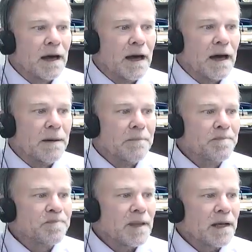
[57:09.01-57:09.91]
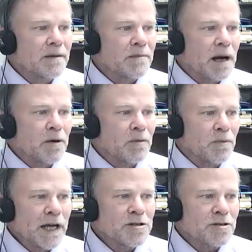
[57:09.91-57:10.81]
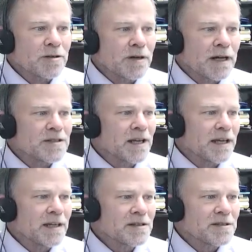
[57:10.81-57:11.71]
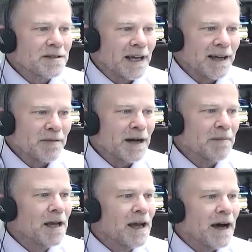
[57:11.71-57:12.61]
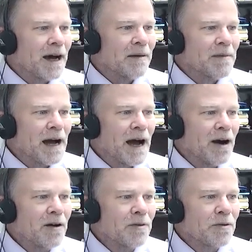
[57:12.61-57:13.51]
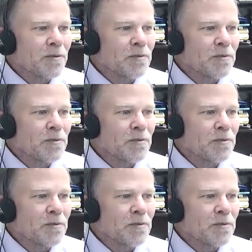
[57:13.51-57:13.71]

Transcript: Robert Wager says, hi, Rob, how can